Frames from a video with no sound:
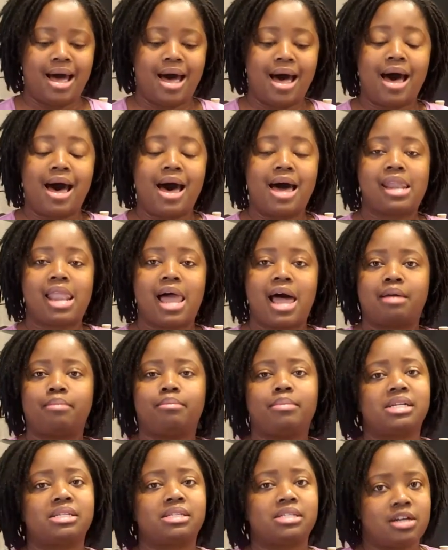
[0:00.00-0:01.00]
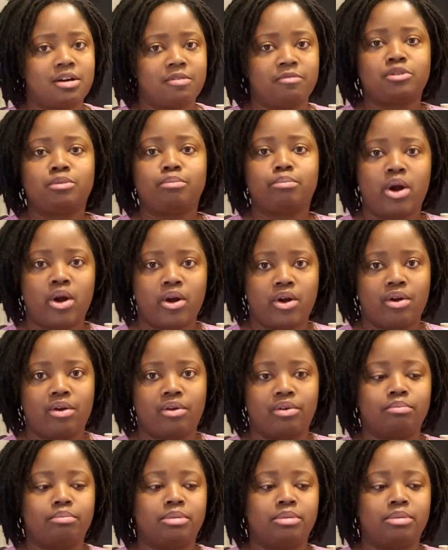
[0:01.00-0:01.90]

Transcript: I like my stuff to burn,